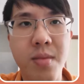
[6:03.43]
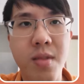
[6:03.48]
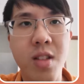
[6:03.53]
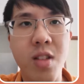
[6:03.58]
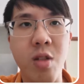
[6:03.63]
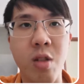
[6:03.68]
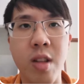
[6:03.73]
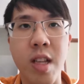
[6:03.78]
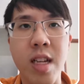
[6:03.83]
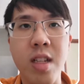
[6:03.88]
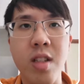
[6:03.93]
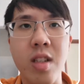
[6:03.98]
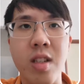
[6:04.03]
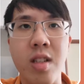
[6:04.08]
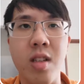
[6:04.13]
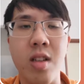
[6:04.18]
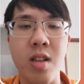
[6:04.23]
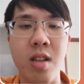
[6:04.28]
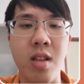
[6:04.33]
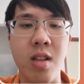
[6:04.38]
So next
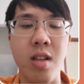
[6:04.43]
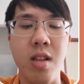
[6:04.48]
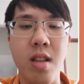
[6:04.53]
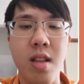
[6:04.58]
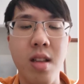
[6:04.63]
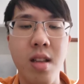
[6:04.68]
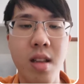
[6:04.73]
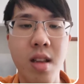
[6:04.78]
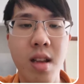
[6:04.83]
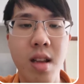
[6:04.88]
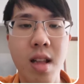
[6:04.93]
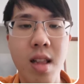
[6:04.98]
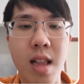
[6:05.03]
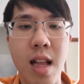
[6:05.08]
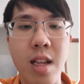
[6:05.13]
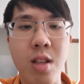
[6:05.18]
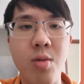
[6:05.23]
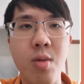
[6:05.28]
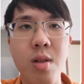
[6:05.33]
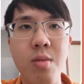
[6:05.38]
is the
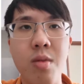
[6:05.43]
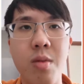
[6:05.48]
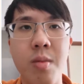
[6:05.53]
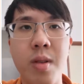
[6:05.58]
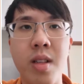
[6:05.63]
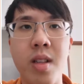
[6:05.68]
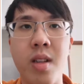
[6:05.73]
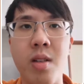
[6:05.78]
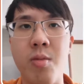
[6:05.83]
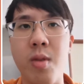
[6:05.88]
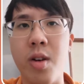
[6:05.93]
last one will be the